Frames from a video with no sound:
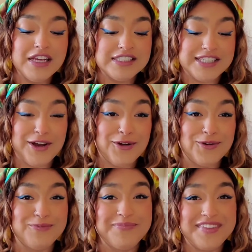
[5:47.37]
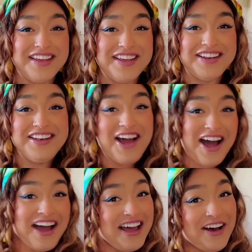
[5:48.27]
So
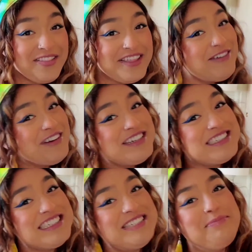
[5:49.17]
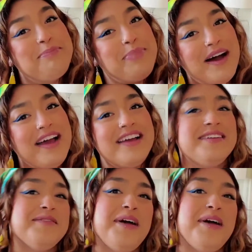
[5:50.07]
not a healthy reason, but